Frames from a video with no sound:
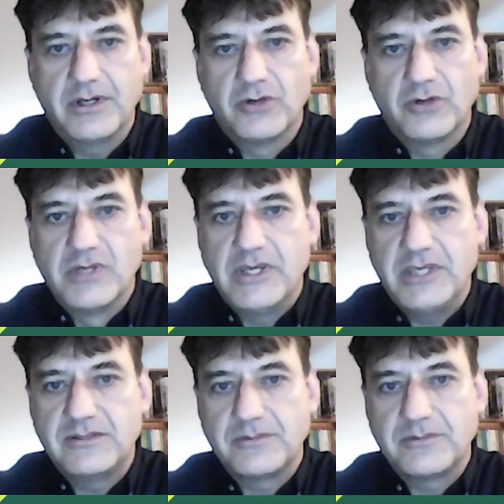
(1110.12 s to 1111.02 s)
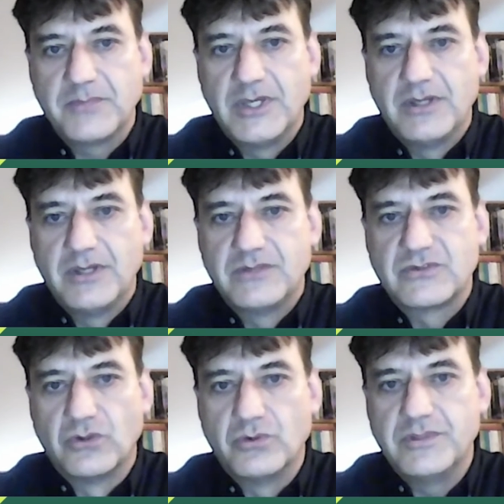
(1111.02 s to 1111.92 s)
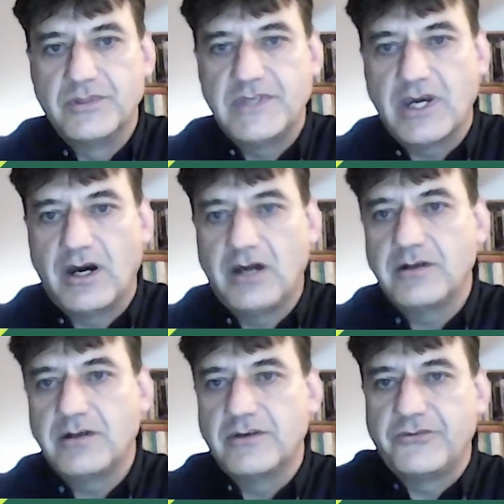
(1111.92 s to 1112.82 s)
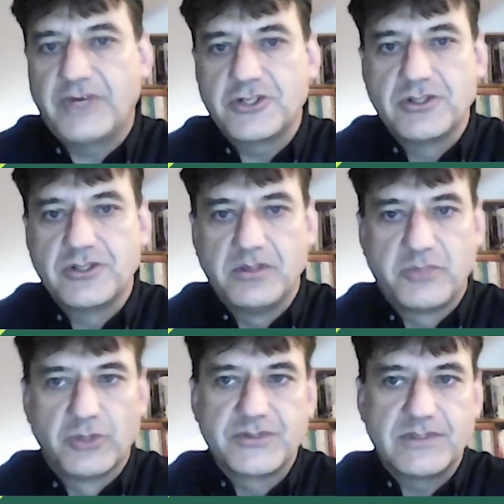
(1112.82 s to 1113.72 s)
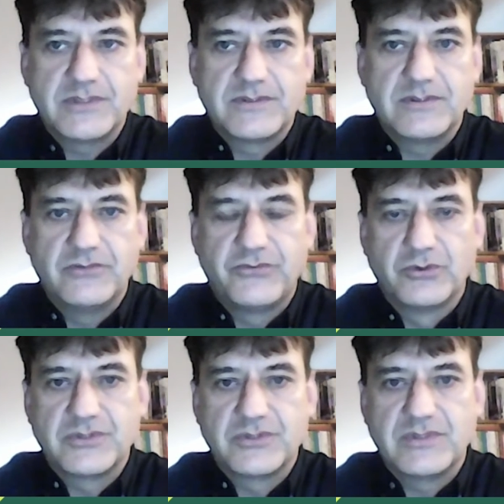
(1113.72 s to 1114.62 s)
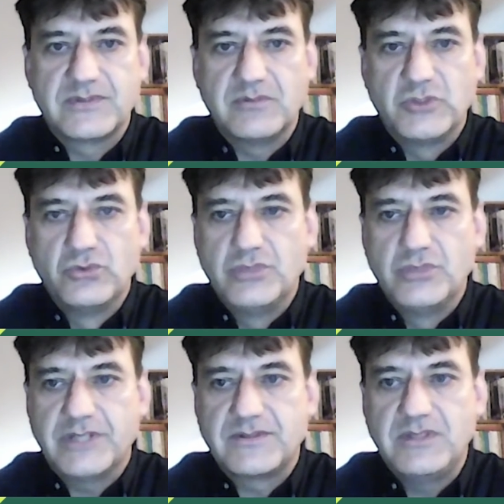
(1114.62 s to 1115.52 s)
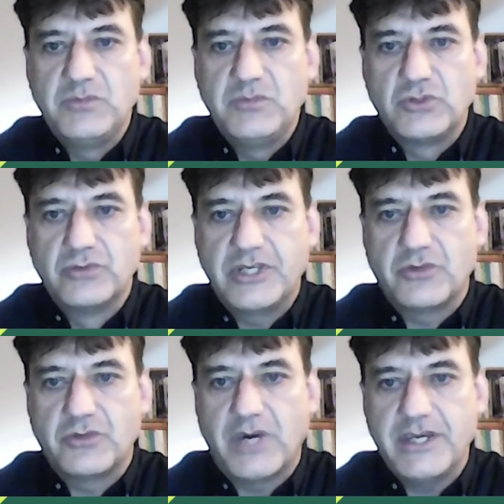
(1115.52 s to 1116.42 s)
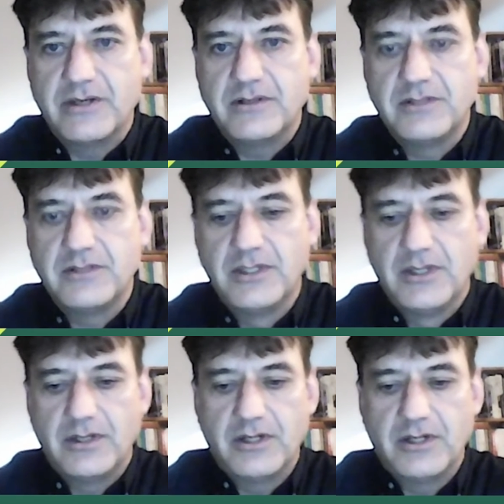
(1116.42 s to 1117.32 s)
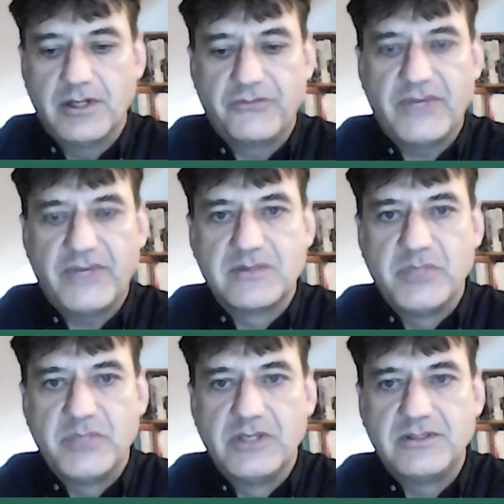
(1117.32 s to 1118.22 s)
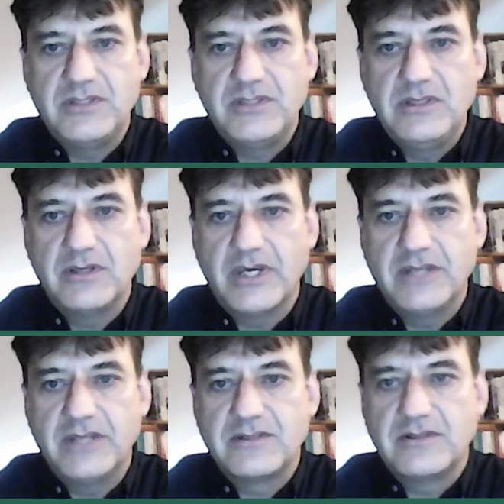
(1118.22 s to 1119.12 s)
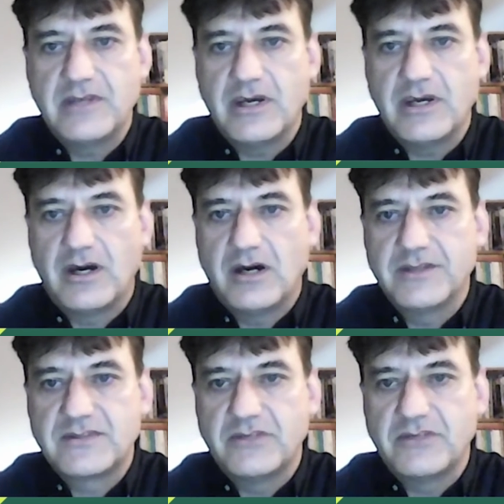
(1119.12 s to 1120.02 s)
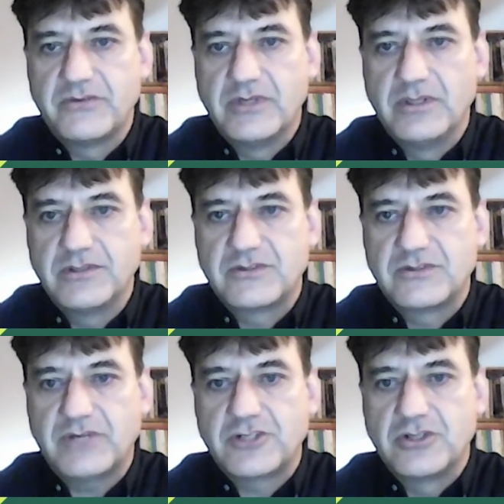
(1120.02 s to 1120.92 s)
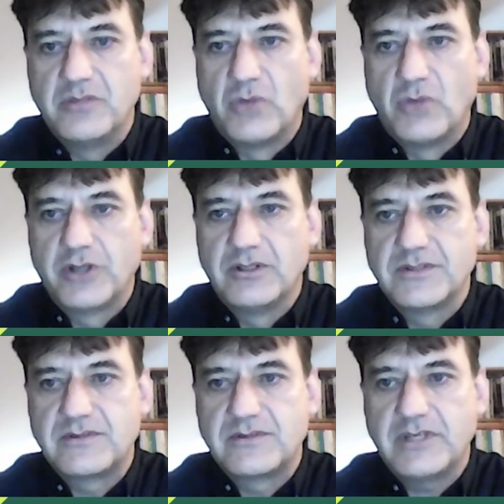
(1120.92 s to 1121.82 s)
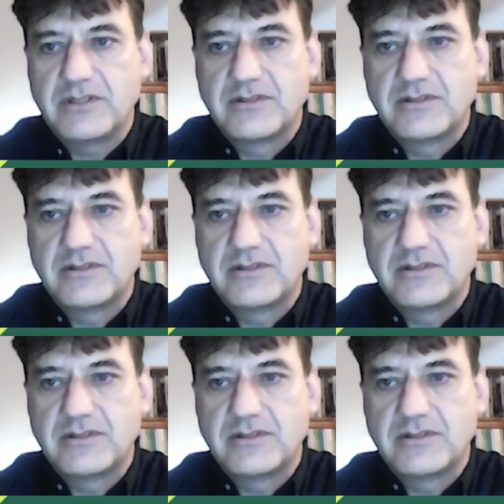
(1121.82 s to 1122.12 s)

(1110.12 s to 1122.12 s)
correlate. So there are functional processes in photosystem 2 that seem to require flexibility, and there are several structural models that